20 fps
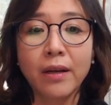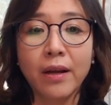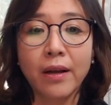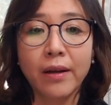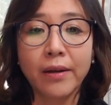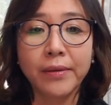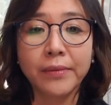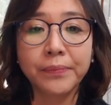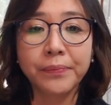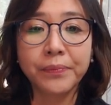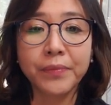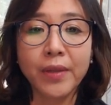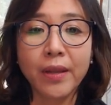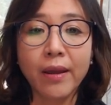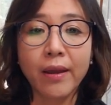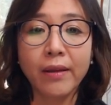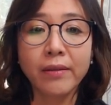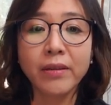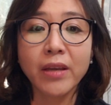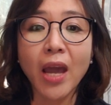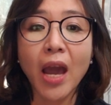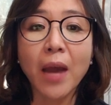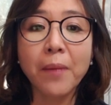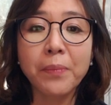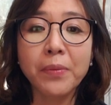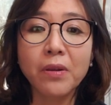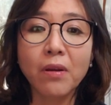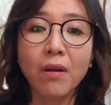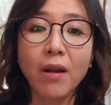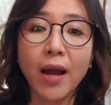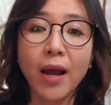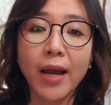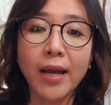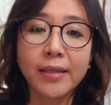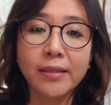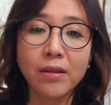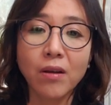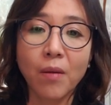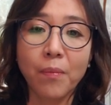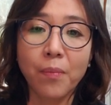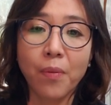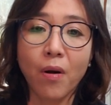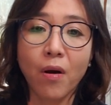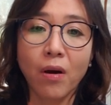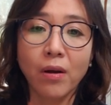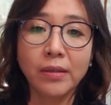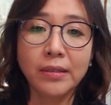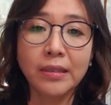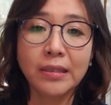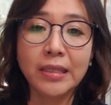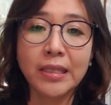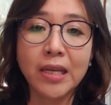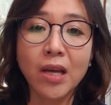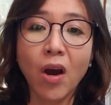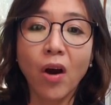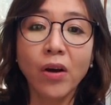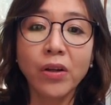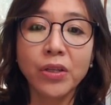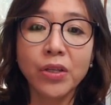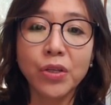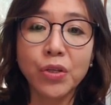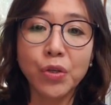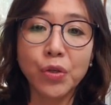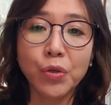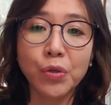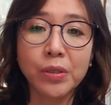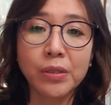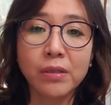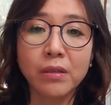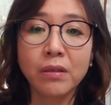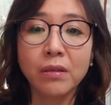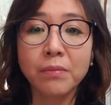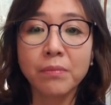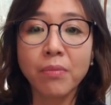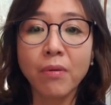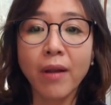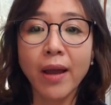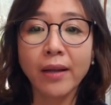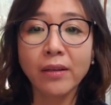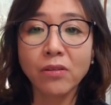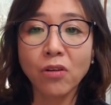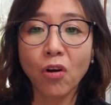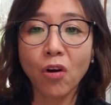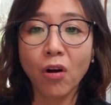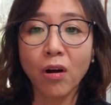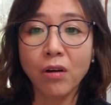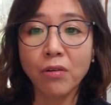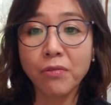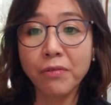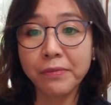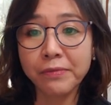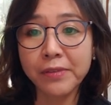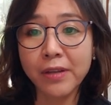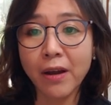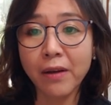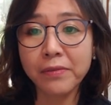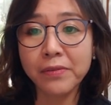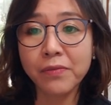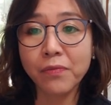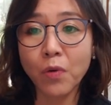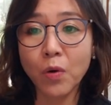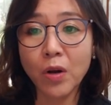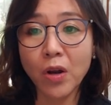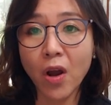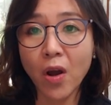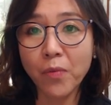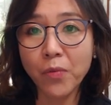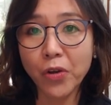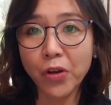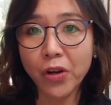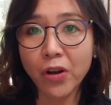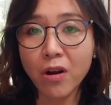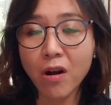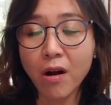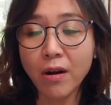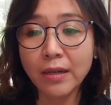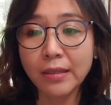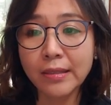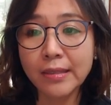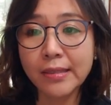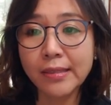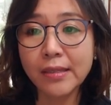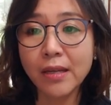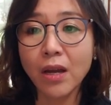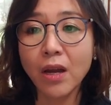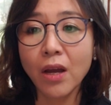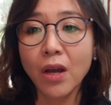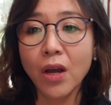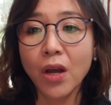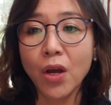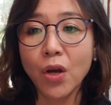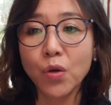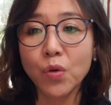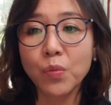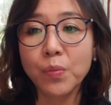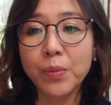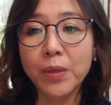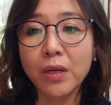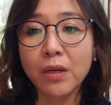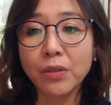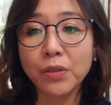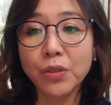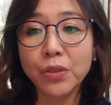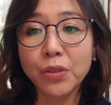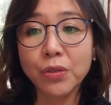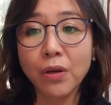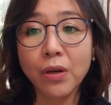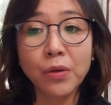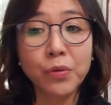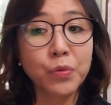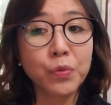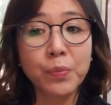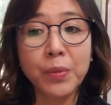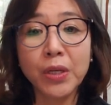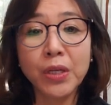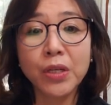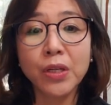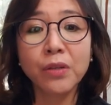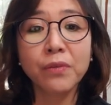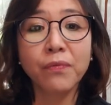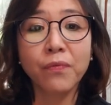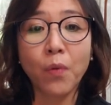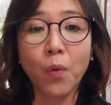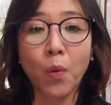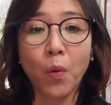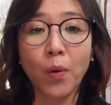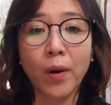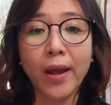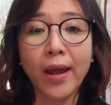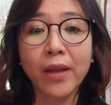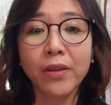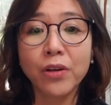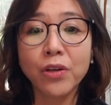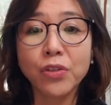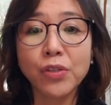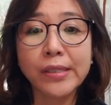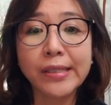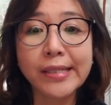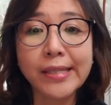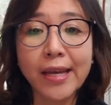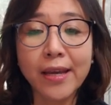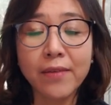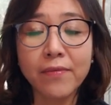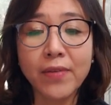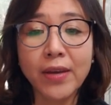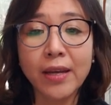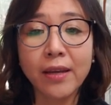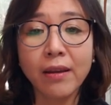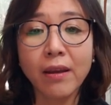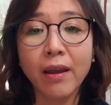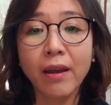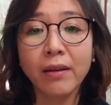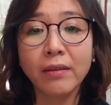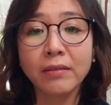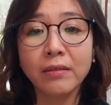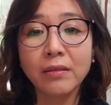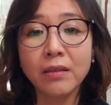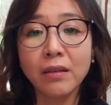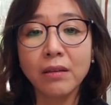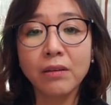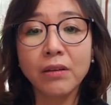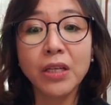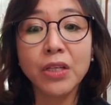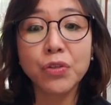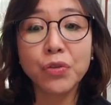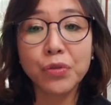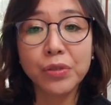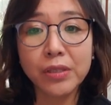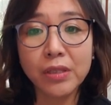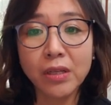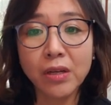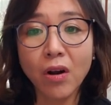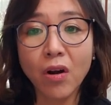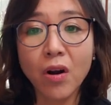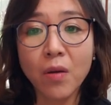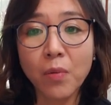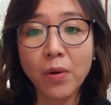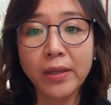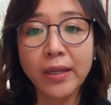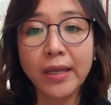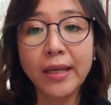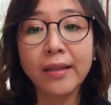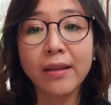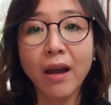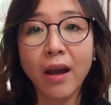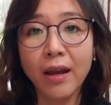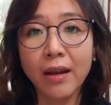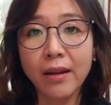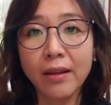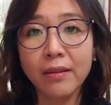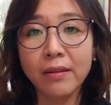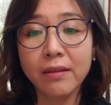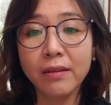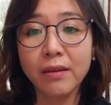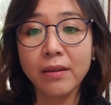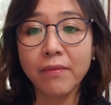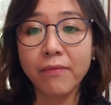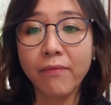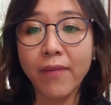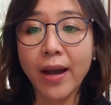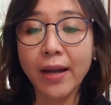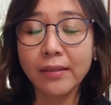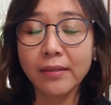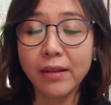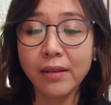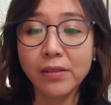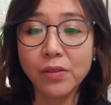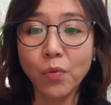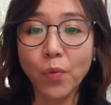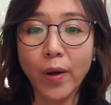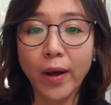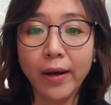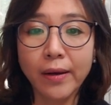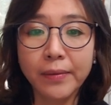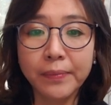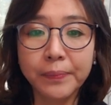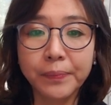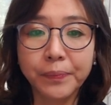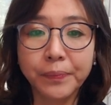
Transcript: And capitalizing upon the unused black tar rooftops for community gardens would be good for energy saving and reducing urban heat island effect as well.